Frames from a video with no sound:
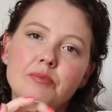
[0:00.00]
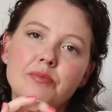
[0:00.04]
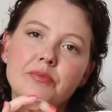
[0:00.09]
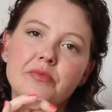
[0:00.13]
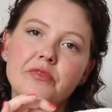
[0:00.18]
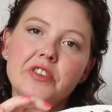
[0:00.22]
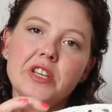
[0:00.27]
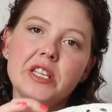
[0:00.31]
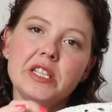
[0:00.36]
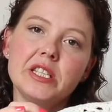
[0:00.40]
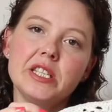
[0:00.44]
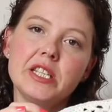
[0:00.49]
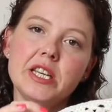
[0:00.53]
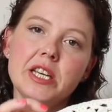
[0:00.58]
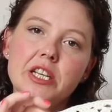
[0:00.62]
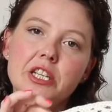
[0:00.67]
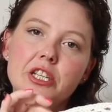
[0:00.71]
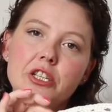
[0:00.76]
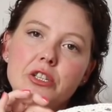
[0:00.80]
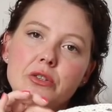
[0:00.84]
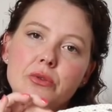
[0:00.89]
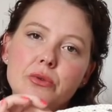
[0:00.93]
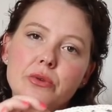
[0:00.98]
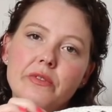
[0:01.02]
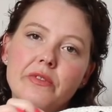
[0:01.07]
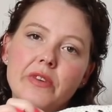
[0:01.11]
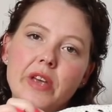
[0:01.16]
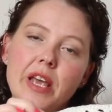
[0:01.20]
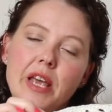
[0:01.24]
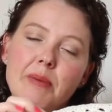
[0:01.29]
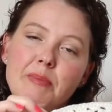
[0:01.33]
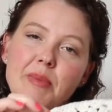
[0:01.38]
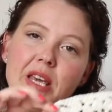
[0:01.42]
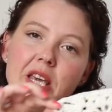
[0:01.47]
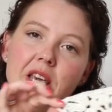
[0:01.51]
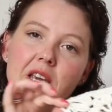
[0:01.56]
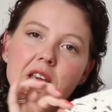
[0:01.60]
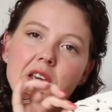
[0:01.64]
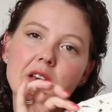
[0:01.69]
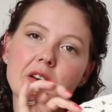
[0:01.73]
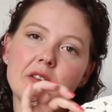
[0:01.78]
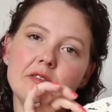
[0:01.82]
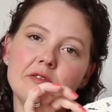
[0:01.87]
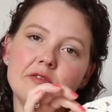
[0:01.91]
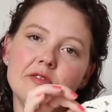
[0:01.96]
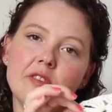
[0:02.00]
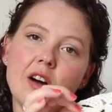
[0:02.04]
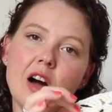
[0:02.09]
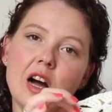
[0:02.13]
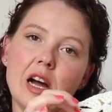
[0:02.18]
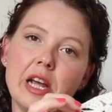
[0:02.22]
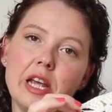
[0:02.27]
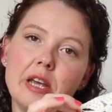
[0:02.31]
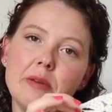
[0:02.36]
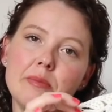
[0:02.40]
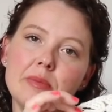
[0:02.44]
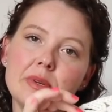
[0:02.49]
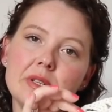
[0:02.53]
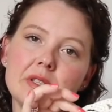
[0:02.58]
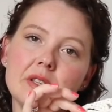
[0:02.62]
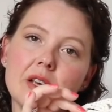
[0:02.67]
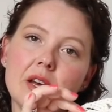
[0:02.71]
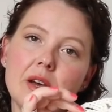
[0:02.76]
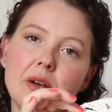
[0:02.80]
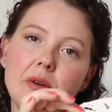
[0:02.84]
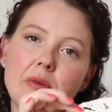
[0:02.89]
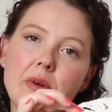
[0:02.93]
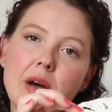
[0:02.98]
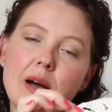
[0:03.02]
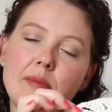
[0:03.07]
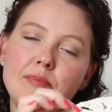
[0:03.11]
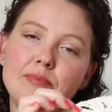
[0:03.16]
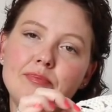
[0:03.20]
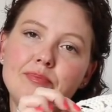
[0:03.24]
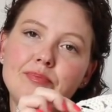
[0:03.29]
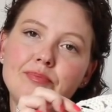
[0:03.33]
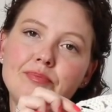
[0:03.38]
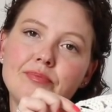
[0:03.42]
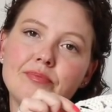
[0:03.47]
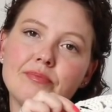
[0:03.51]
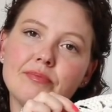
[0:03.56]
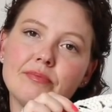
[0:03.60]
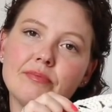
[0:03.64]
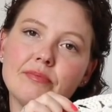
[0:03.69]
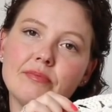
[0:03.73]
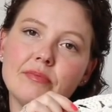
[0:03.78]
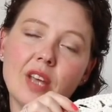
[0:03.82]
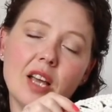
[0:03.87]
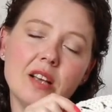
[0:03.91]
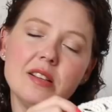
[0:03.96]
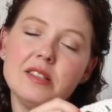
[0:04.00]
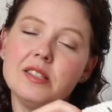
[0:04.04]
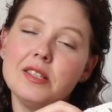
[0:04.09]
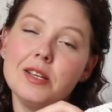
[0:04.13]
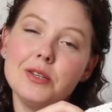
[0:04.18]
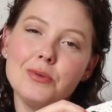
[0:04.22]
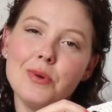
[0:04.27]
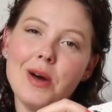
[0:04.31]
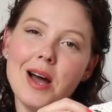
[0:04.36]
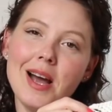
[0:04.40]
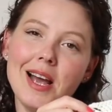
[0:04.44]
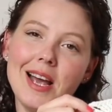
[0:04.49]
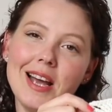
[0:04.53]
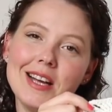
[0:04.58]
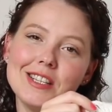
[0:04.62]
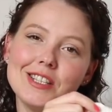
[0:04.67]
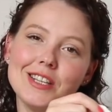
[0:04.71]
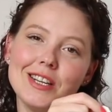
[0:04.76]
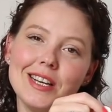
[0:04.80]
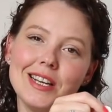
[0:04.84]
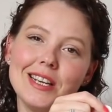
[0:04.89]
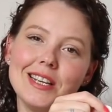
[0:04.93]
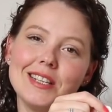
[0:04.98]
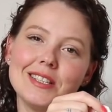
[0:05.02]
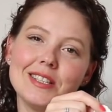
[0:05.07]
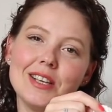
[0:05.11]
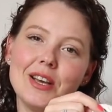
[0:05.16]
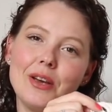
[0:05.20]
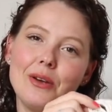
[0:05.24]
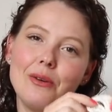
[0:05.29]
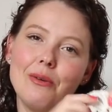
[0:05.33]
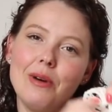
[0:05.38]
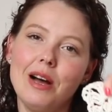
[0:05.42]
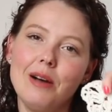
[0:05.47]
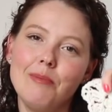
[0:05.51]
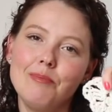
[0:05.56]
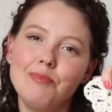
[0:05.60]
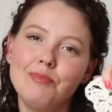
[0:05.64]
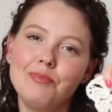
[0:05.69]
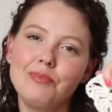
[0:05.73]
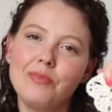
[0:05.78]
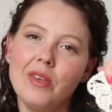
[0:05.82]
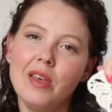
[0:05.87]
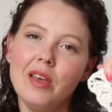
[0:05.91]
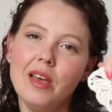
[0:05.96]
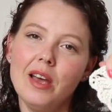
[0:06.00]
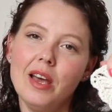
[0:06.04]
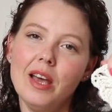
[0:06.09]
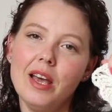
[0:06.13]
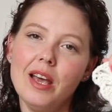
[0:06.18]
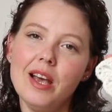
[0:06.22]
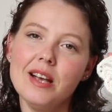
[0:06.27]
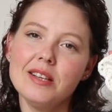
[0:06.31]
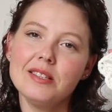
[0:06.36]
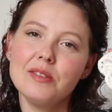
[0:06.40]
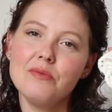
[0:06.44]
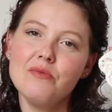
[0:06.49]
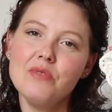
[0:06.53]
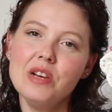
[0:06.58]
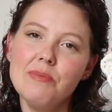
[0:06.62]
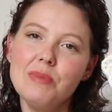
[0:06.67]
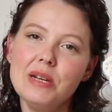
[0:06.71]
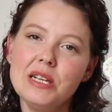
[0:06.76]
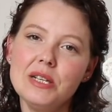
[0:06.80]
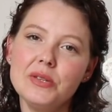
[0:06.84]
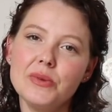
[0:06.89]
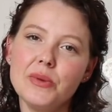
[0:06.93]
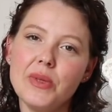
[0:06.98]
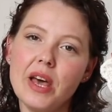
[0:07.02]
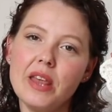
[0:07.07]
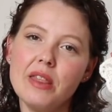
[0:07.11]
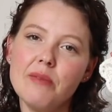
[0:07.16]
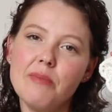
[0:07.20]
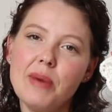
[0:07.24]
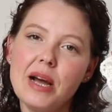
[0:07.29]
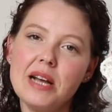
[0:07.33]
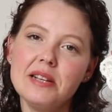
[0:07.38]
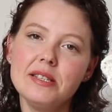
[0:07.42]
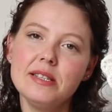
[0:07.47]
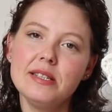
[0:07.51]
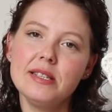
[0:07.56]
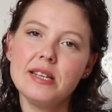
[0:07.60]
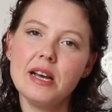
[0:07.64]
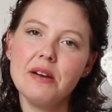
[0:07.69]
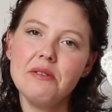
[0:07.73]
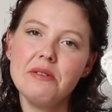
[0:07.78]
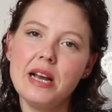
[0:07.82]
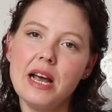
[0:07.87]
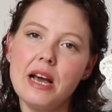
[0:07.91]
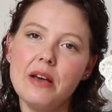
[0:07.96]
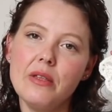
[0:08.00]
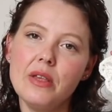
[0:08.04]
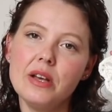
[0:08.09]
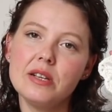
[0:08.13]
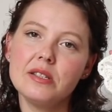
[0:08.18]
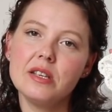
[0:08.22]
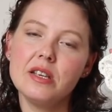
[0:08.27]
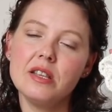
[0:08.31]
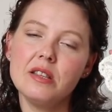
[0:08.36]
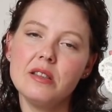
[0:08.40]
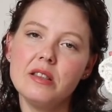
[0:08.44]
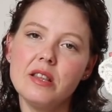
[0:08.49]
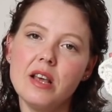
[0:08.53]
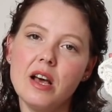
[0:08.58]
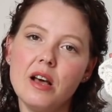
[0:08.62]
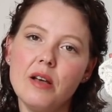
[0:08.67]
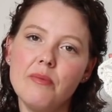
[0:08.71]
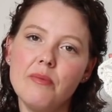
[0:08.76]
vintage sort of hippie vibe, so and so do I actually. So yes, I'm really pleased with that. The pattern's out now. That's in